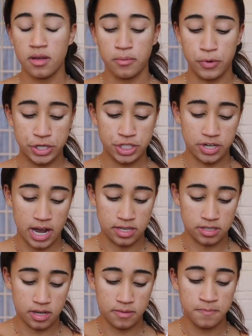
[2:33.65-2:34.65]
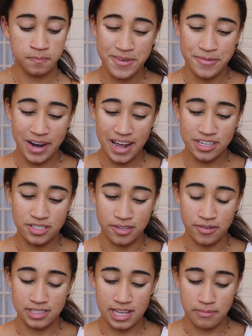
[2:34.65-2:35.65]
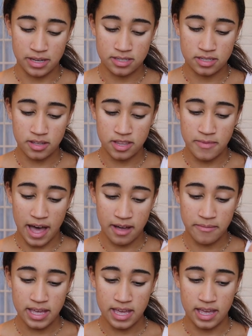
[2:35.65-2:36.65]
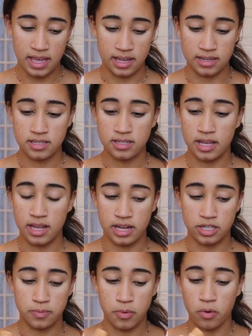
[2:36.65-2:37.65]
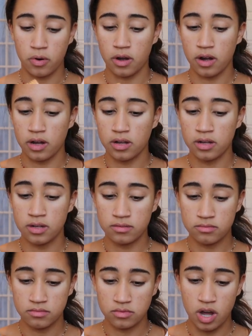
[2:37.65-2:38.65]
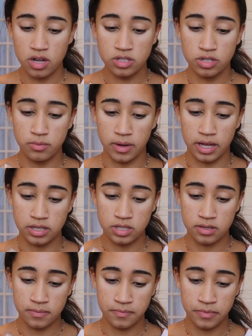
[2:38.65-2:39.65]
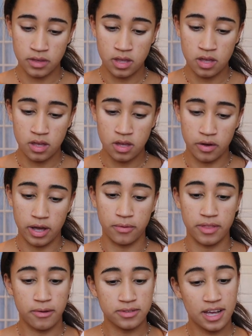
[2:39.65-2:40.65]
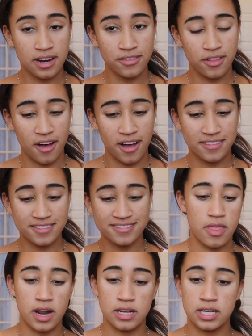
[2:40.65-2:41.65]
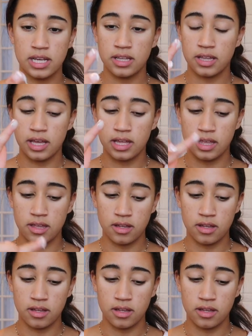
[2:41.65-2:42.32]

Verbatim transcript: Moisturizer. What I do is I mix this on the back of my hand and I just pour not too much. Okay, well that was kind of a lot. And then I take like